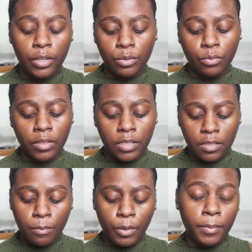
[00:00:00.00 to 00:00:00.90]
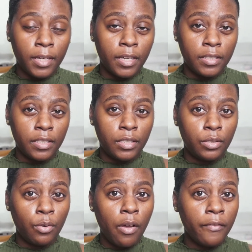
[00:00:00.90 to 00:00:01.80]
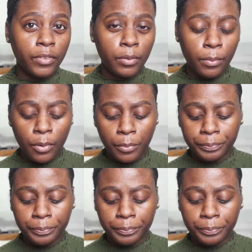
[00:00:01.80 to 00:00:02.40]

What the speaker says: during the summer because it's so comfortable.